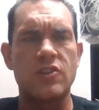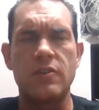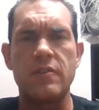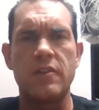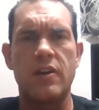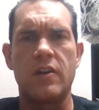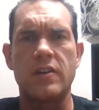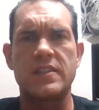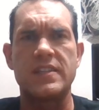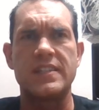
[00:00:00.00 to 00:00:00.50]
So
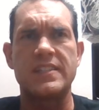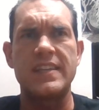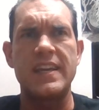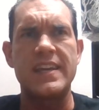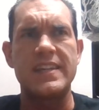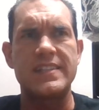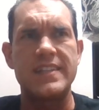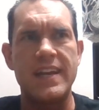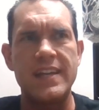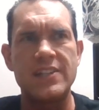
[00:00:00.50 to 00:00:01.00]
oh, to
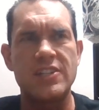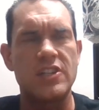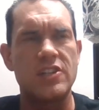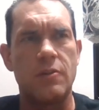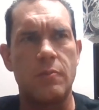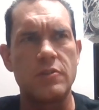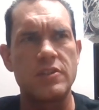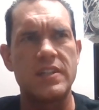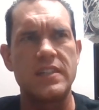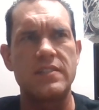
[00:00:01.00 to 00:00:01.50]
say
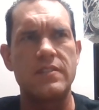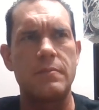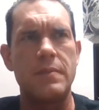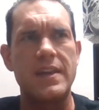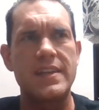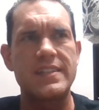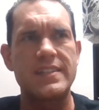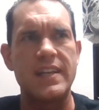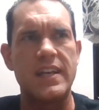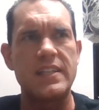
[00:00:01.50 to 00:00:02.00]
attention almost doesn't even
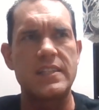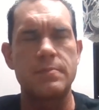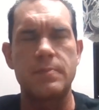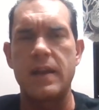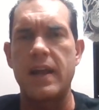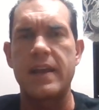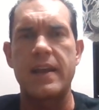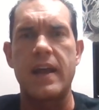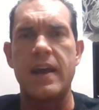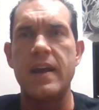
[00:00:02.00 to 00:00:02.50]
make sense.
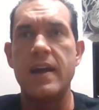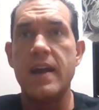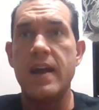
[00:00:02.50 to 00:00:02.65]
But I,